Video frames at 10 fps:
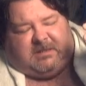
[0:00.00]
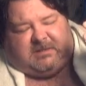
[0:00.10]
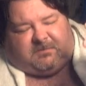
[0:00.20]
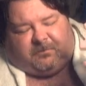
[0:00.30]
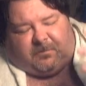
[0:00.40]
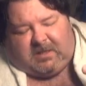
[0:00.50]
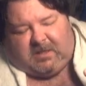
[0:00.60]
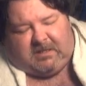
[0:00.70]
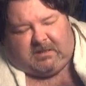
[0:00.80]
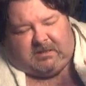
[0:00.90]
this
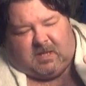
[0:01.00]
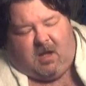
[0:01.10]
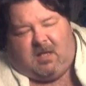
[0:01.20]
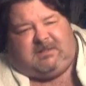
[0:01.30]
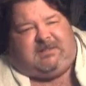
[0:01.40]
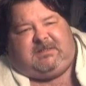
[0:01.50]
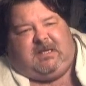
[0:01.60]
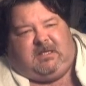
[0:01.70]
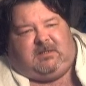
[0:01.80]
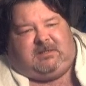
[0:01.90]
friggin'
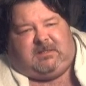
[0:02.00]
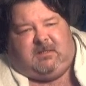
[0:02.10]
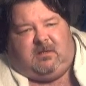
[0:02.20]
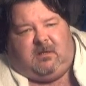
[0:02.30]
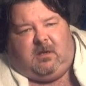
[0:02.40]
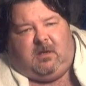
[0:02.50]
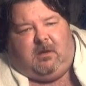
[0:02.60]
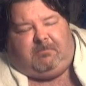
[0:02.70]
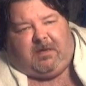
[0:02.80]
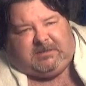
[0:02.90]
nonsense
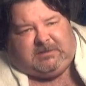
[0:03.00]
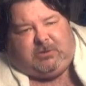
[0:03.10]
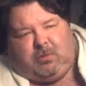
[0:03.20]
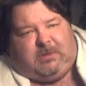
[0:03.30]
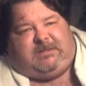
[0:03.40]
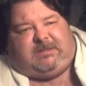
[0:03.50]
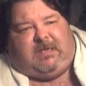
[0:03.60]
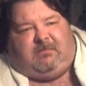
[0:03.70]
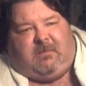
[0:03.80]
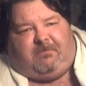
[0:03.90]
by doing
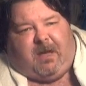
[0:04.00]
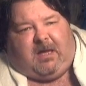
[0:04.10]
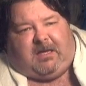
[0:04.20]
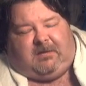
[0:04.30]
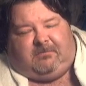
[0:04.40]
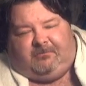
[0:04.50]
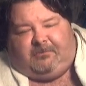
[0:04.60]
something about it.